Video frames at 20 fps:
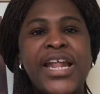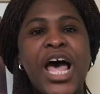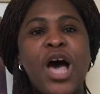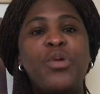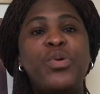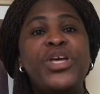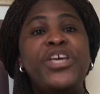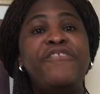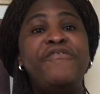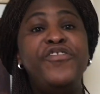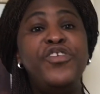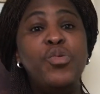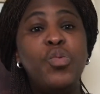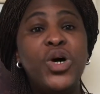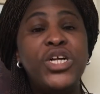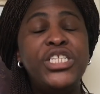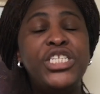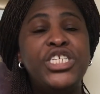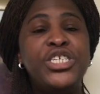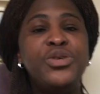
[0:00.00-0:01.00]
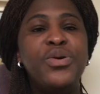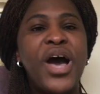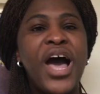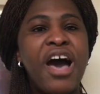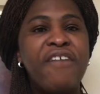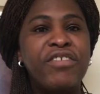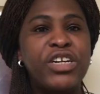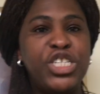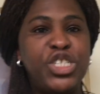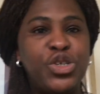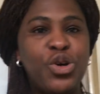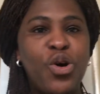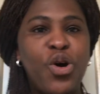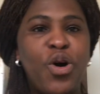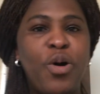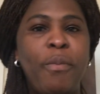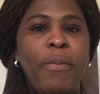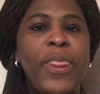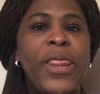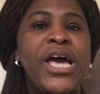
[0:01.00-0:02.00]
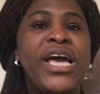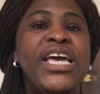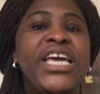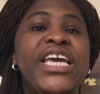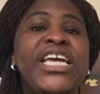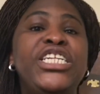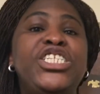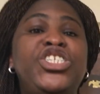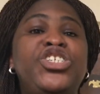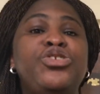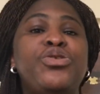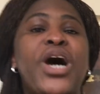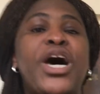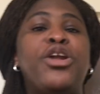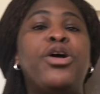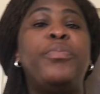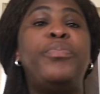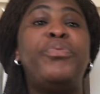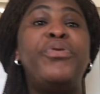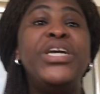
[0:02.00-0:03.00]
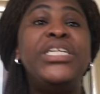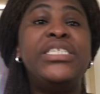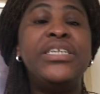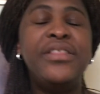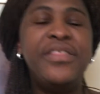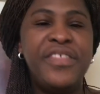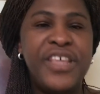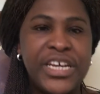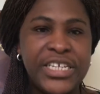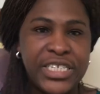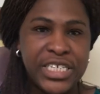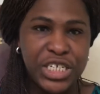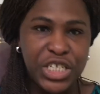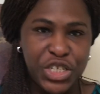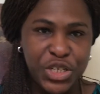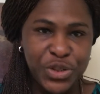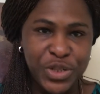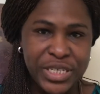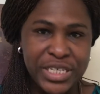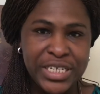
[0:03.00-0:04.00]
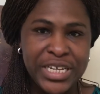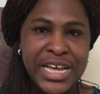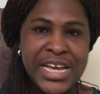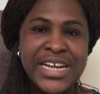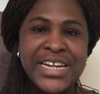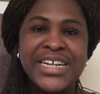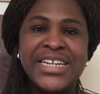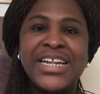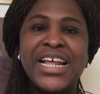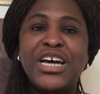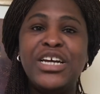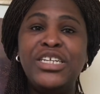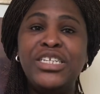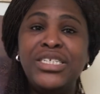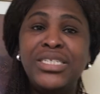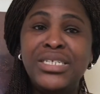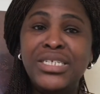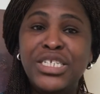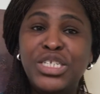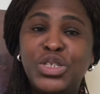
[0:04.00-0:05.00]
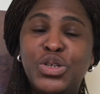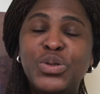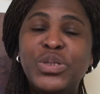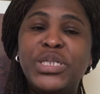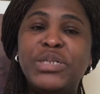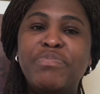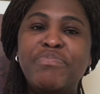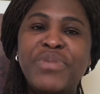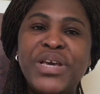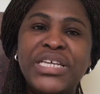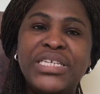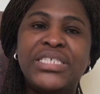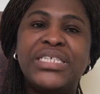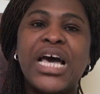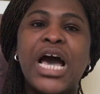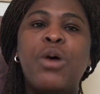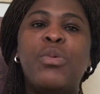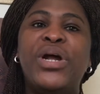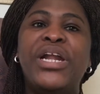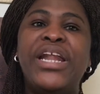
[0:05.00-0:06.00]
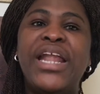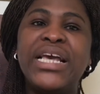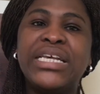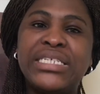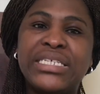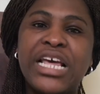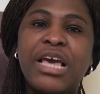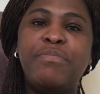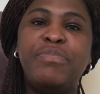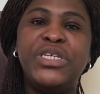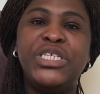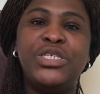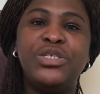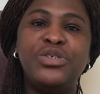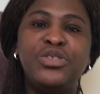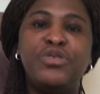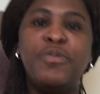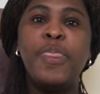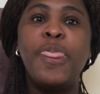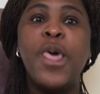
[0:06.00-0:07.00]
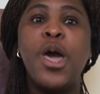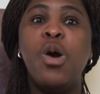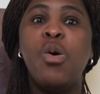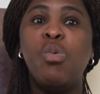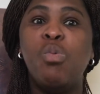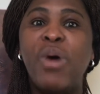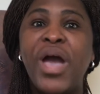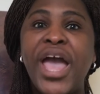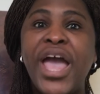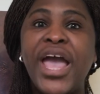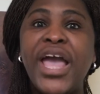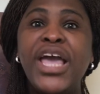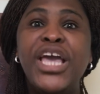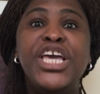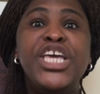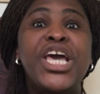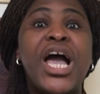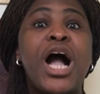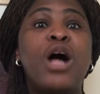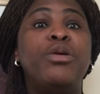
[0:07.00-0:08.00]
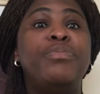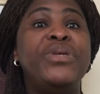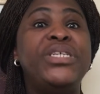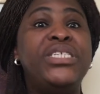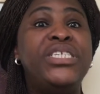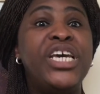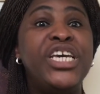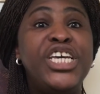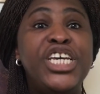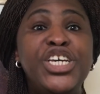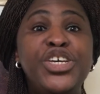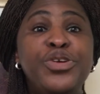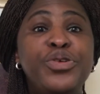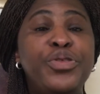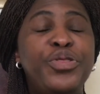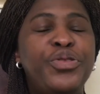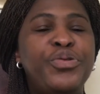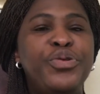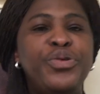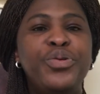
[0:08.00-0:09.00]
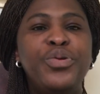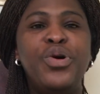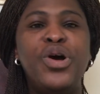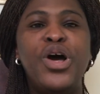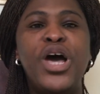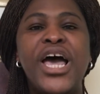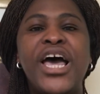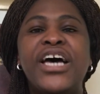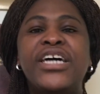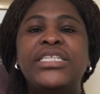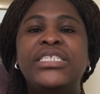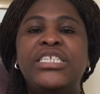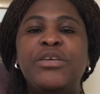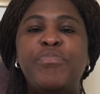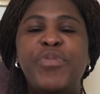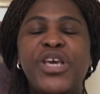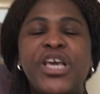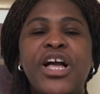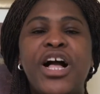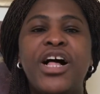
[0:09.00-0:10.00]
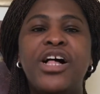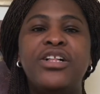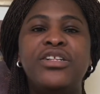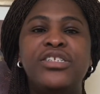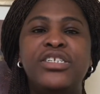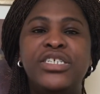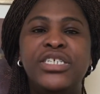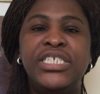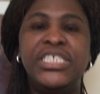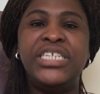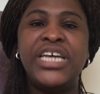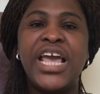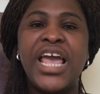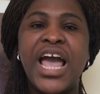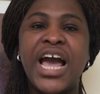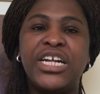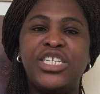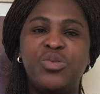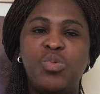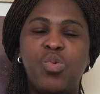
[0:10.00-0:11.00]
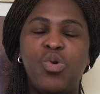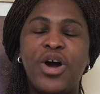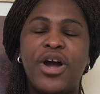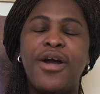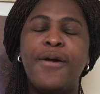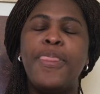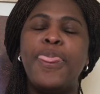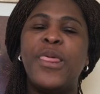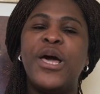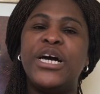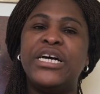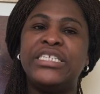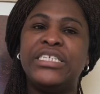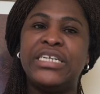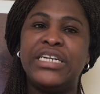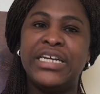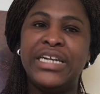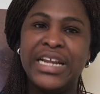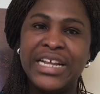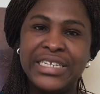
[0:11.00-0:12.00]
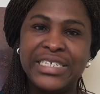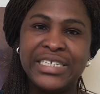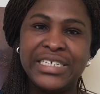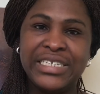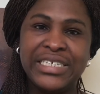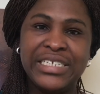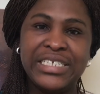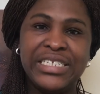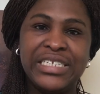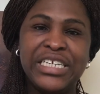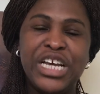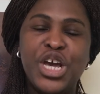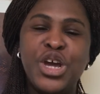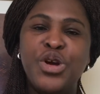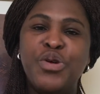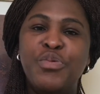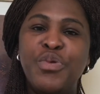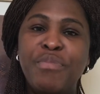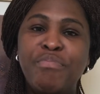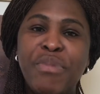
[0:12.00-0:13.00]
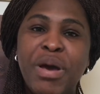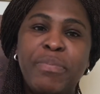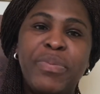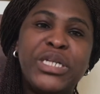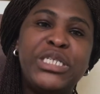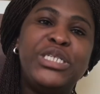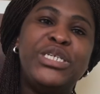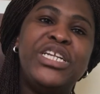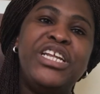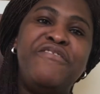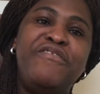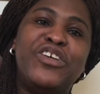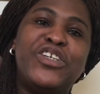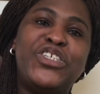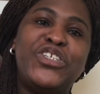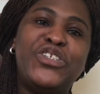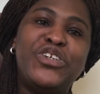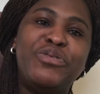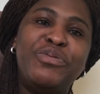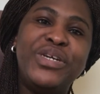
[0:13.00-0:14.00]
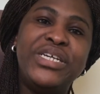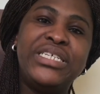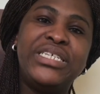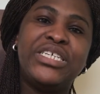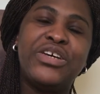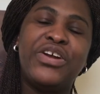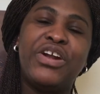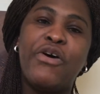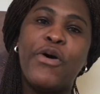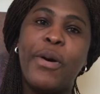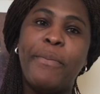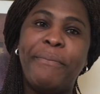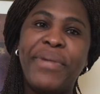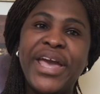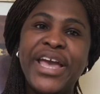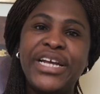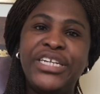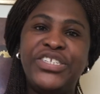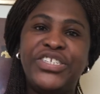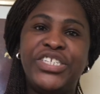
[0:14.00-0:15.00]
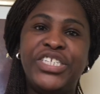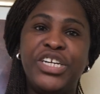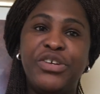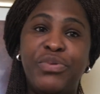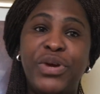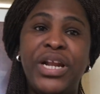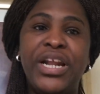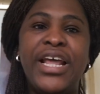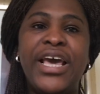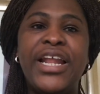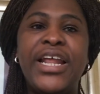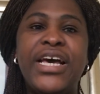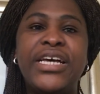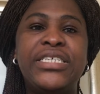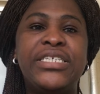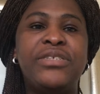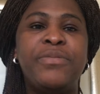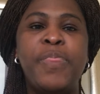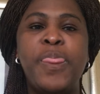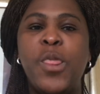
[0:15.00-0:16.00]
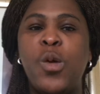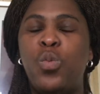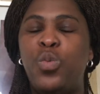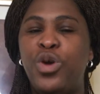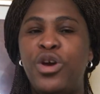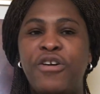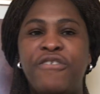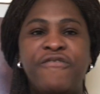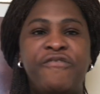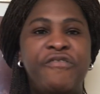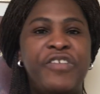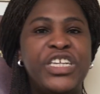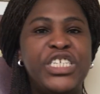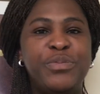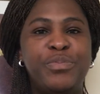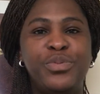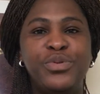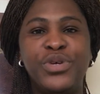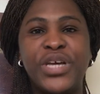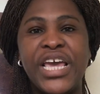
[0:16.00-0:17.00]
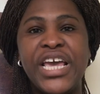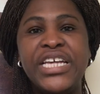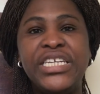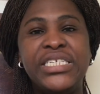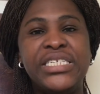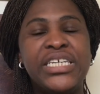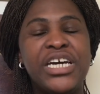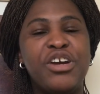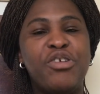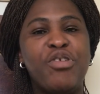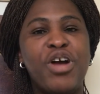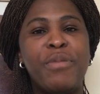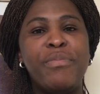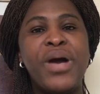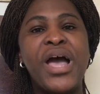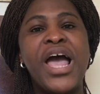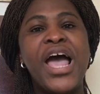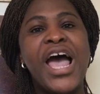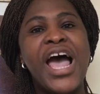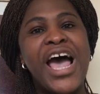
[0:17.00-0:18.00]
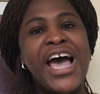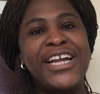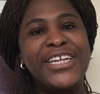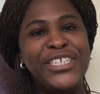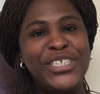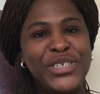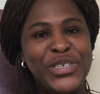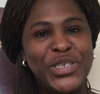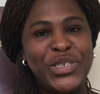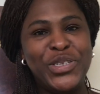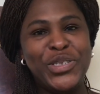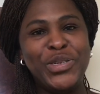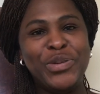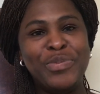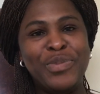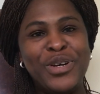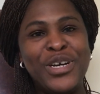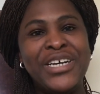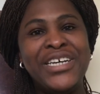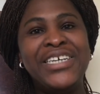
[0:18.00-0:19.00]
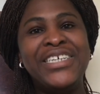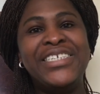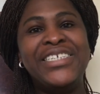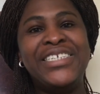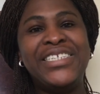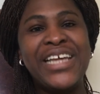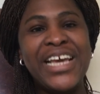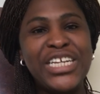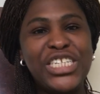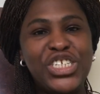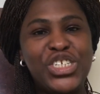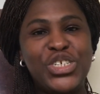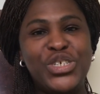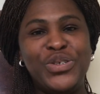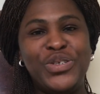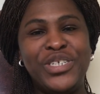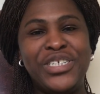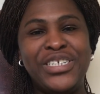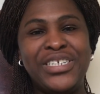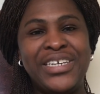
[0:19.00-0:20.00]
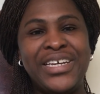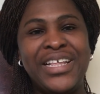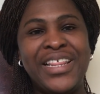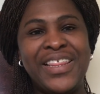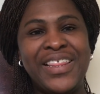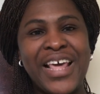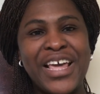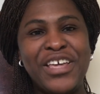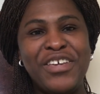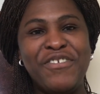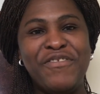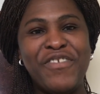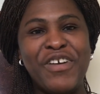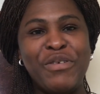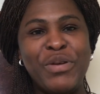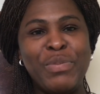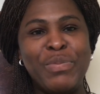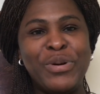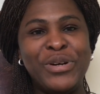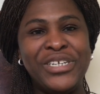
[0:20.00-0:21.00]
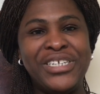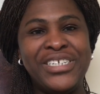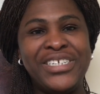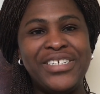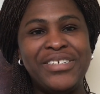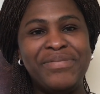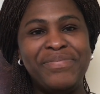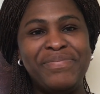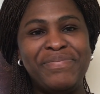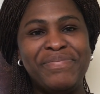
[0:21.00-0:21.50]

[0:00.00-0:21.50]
Now, if you want to have a tour into an operating theatre suite, then don't miss our next episode where I'll be taking you through a typical day at work as an anesthetist. Remember to leave your stories on our page, Secret Learners. We are on Facebook, Instagram, and YouTube. Stay tuned. Thank you very much.